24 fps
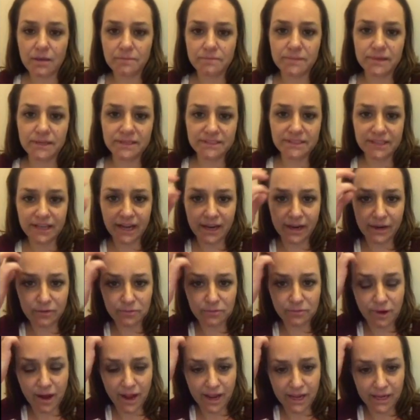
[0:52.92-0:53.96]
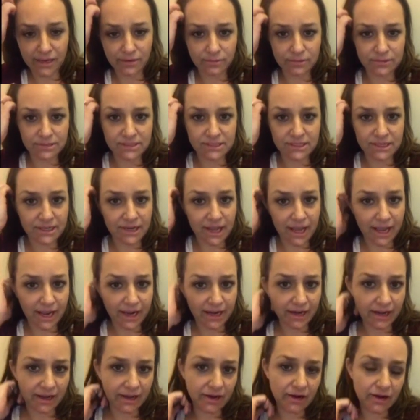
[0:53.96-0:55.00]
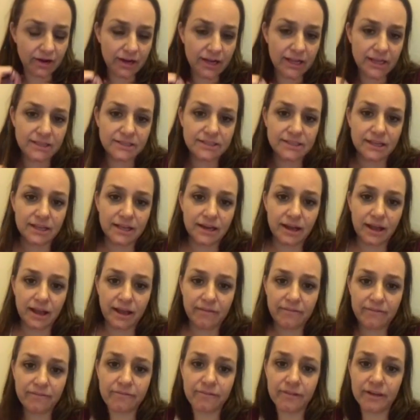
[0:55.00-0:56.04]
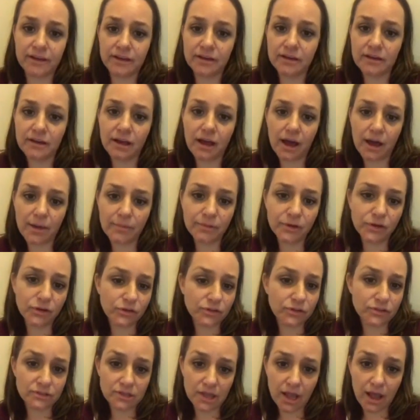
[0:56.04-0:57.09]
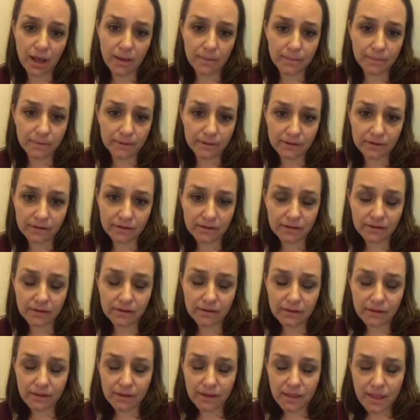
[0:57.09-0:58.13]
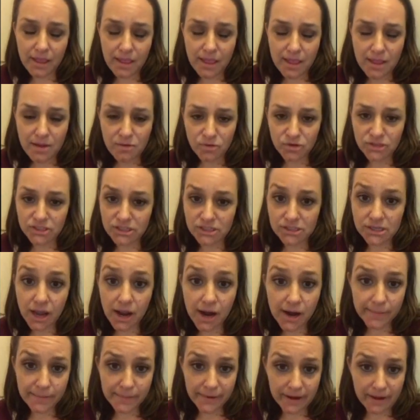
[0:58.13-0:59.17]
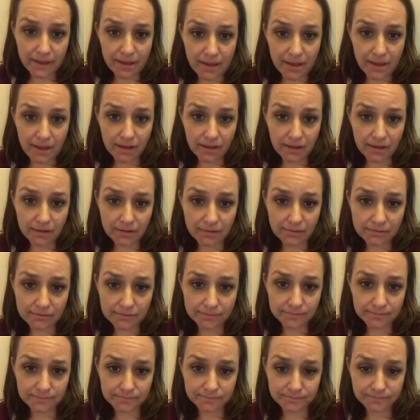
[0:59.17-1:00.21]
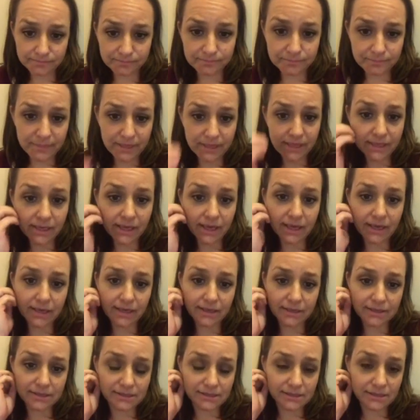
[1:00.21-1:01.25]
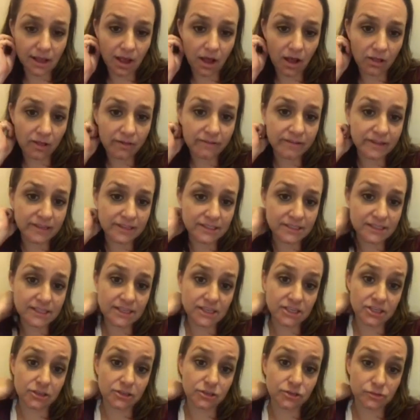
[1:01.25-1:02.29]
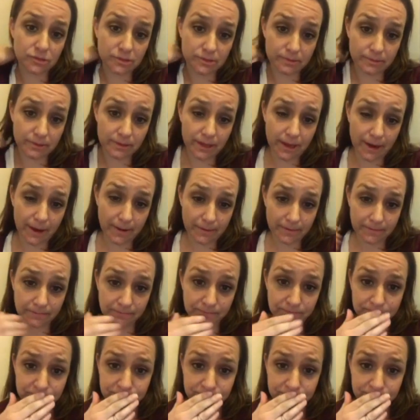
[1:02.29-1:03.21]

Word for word: on Monday. Ryan was denied. I heard he did a phenomenal job, which is heartbreaking because all of his children were there.